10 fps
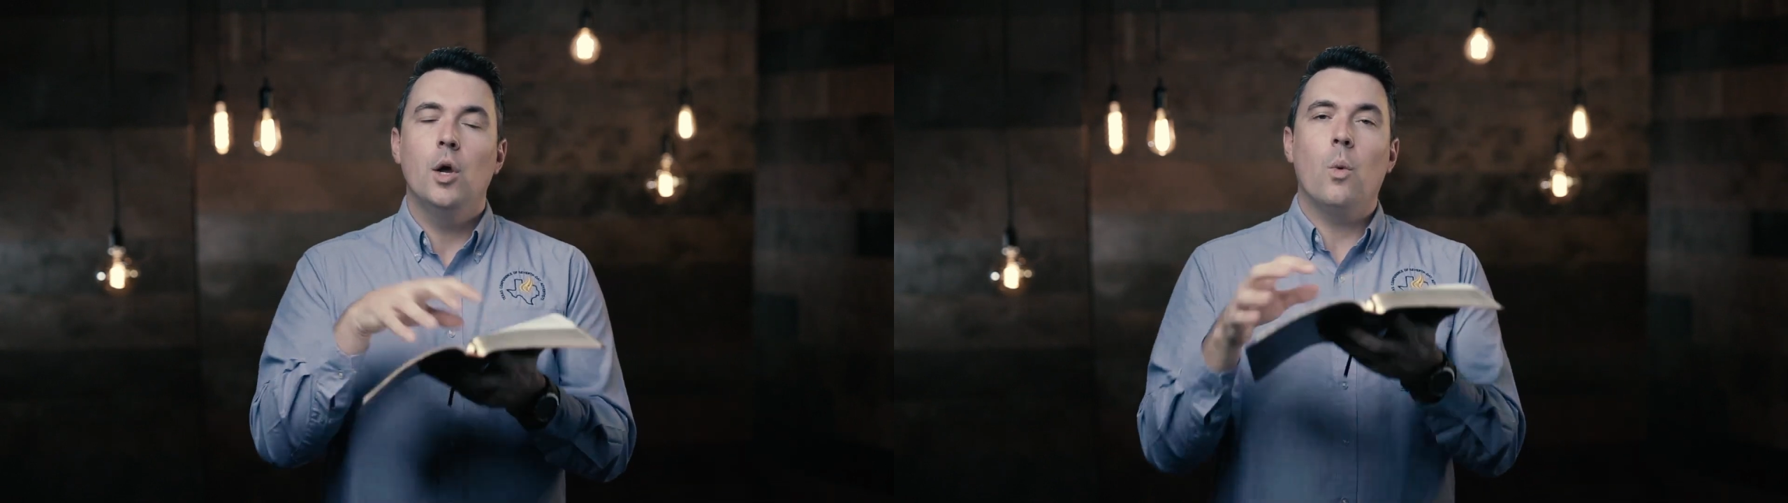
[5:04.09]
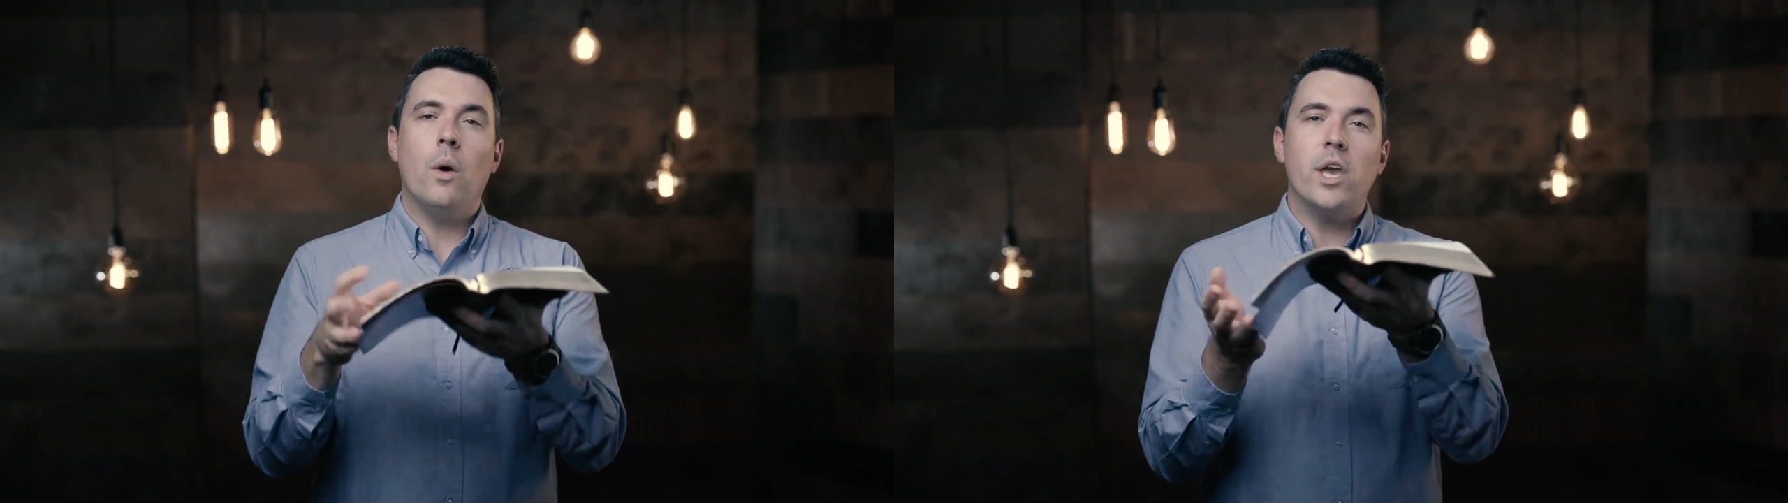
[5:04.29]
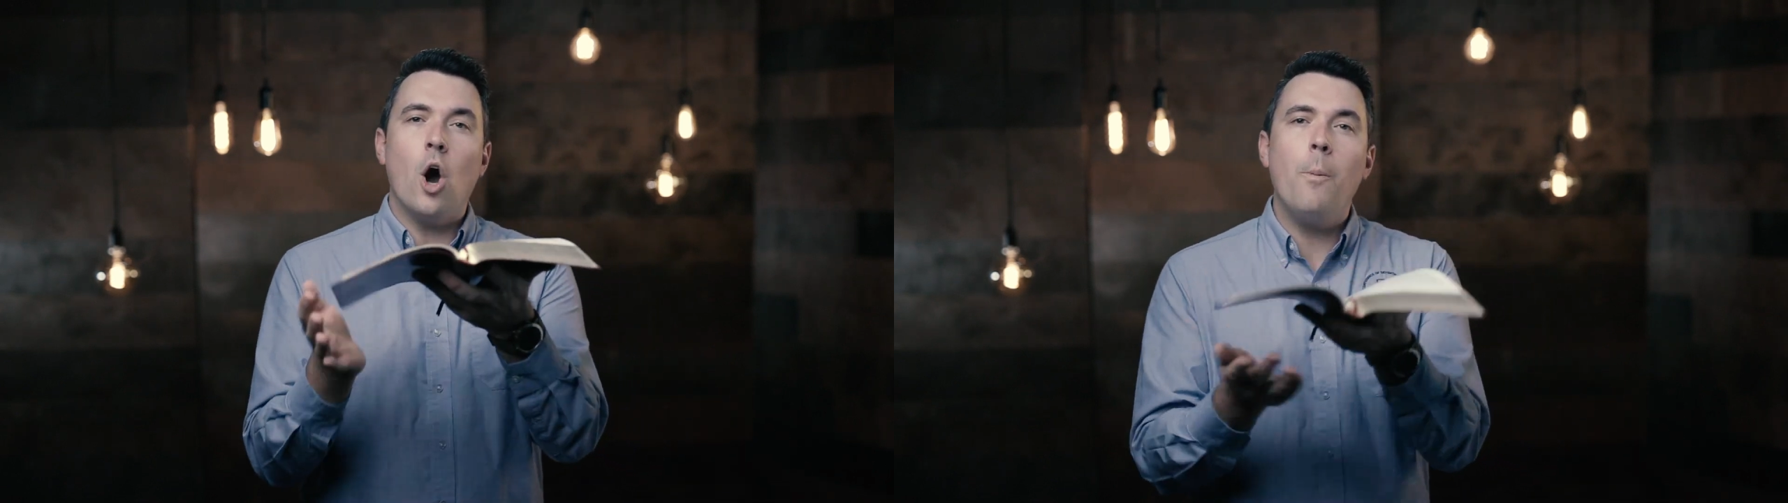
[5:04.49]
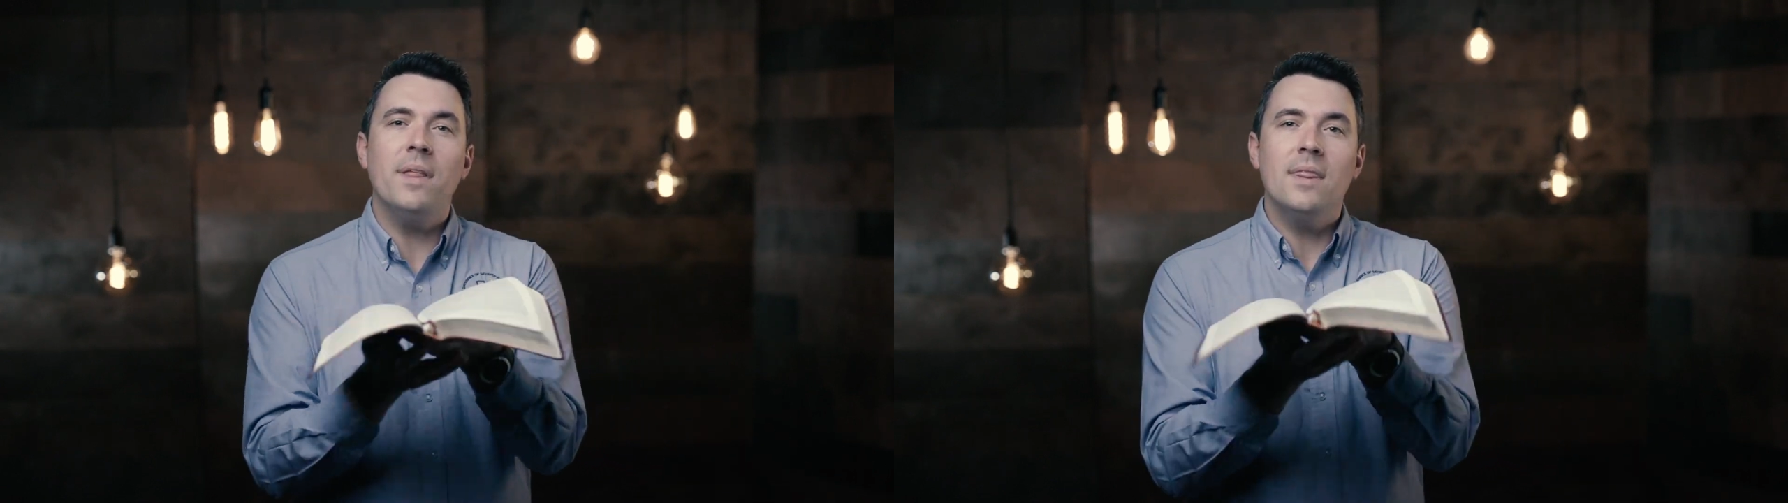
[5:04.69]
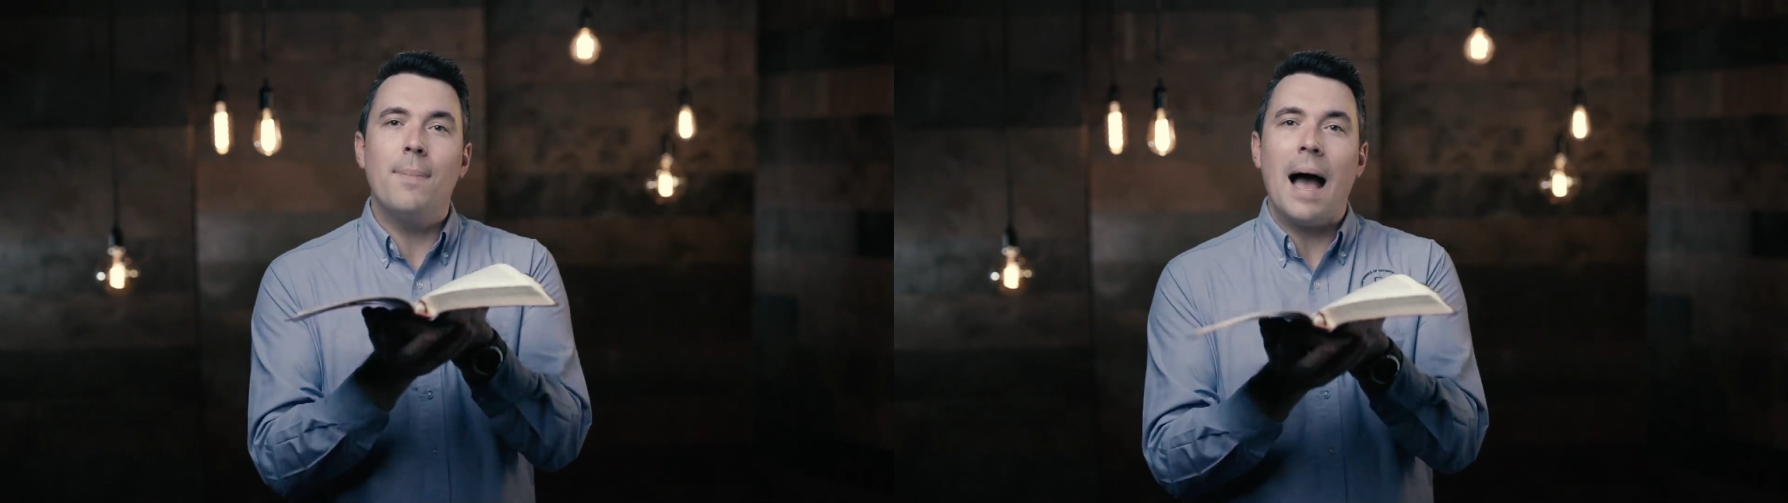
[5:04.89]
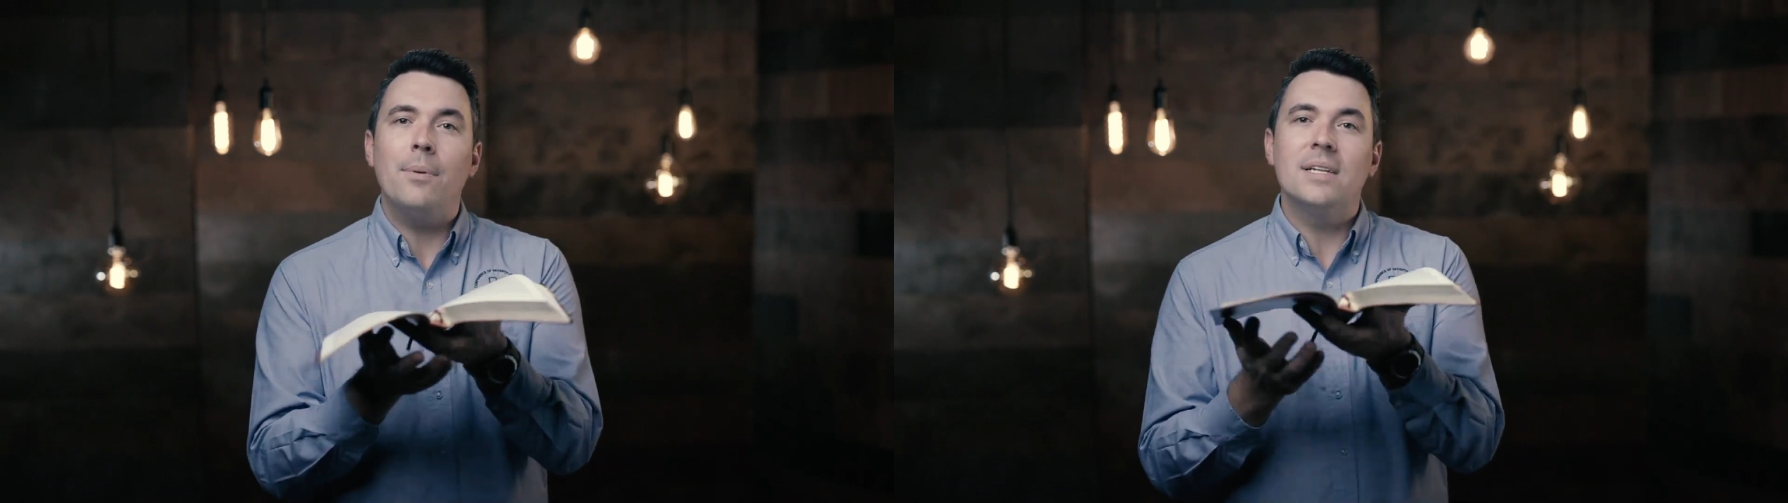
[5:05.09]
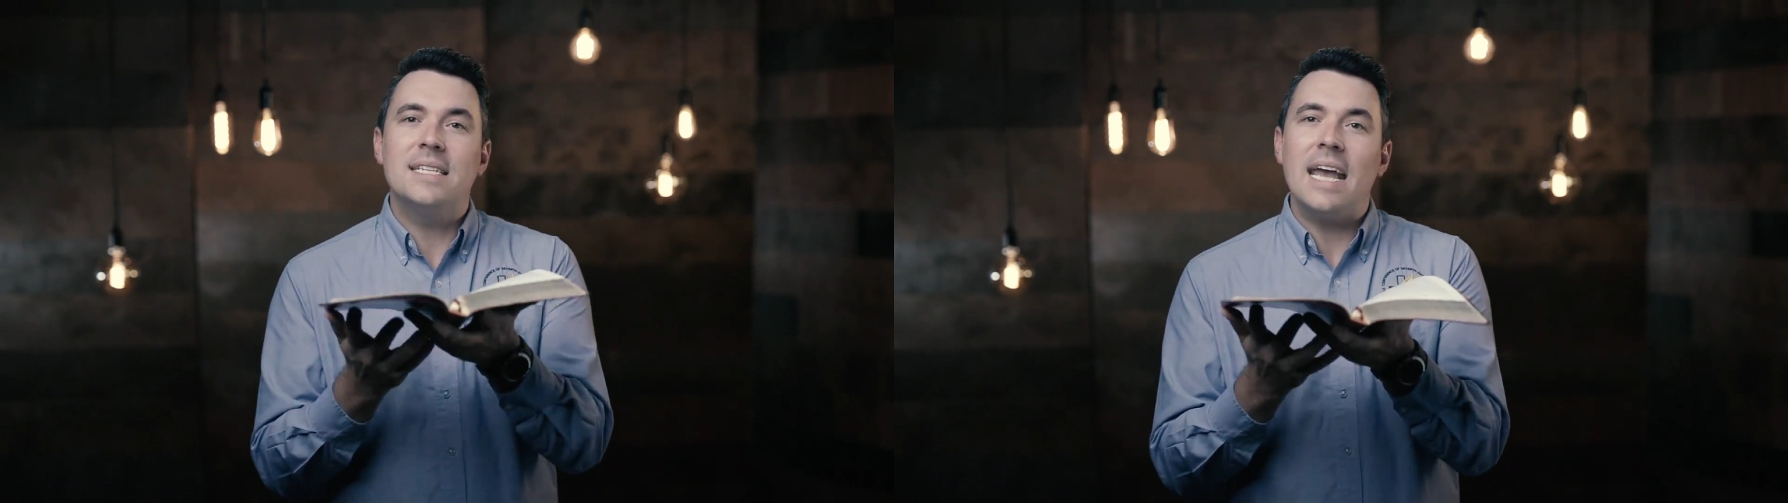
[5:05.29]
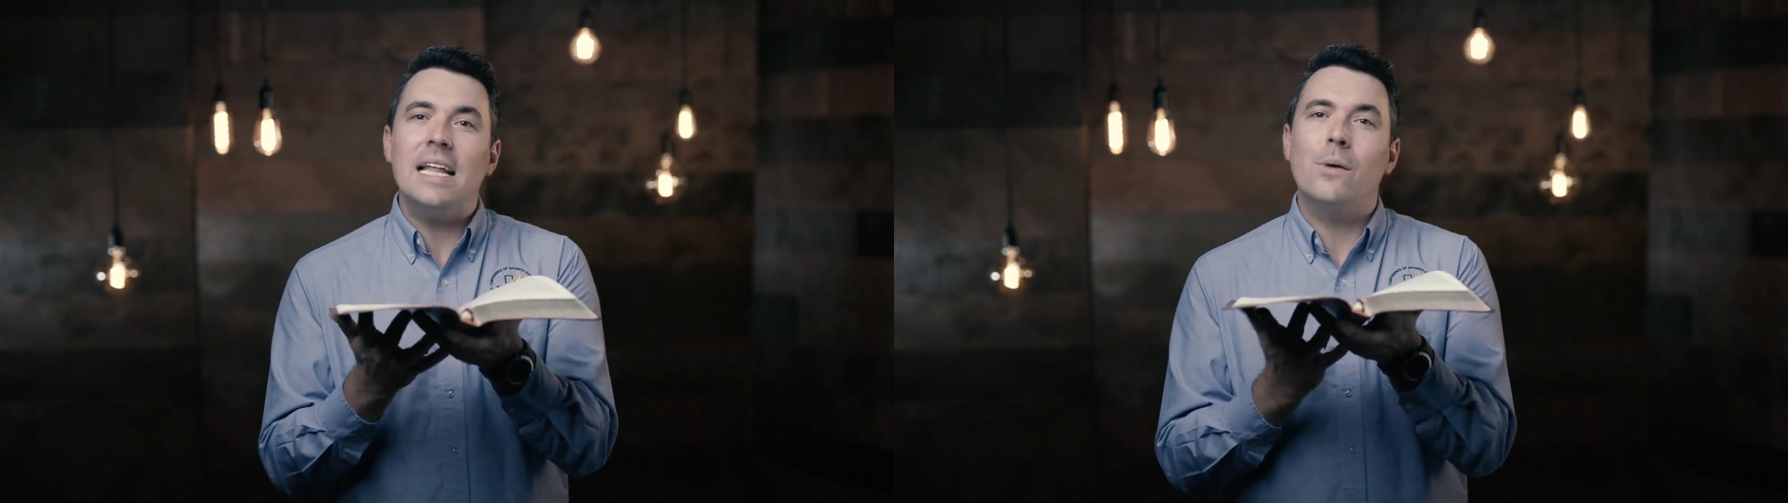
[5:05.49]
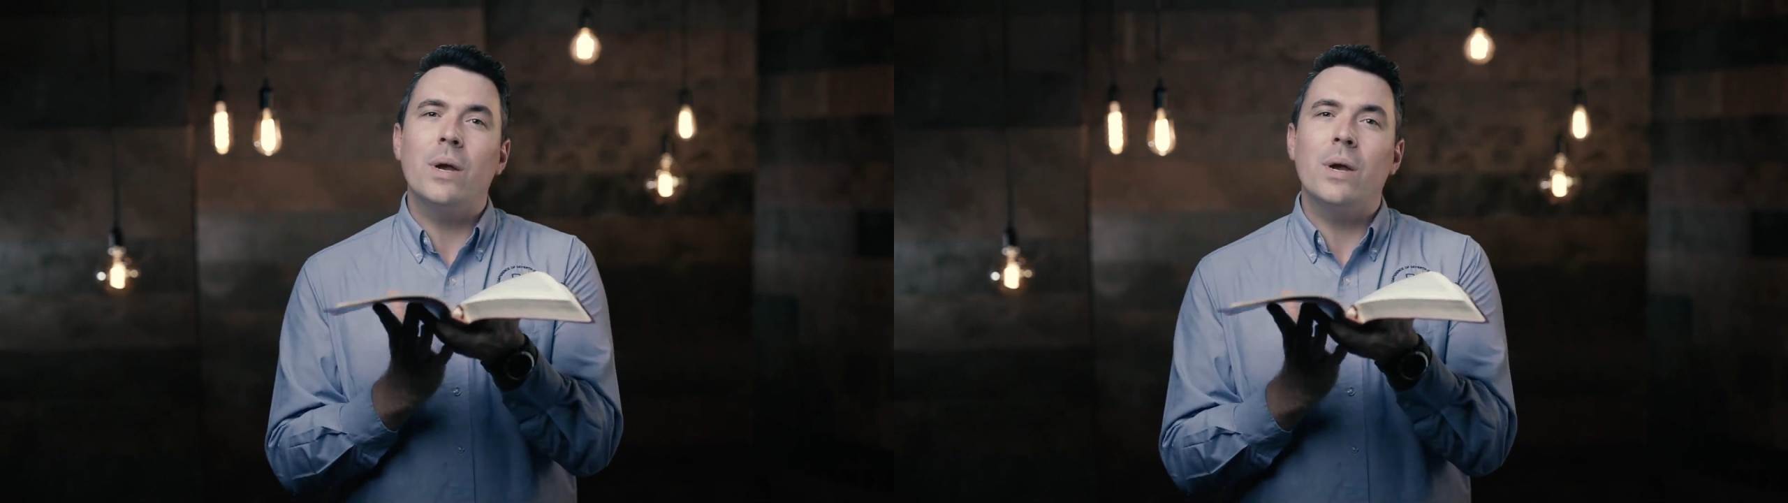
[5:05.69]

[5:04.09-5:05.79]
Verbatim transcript: When we open the Bible daily,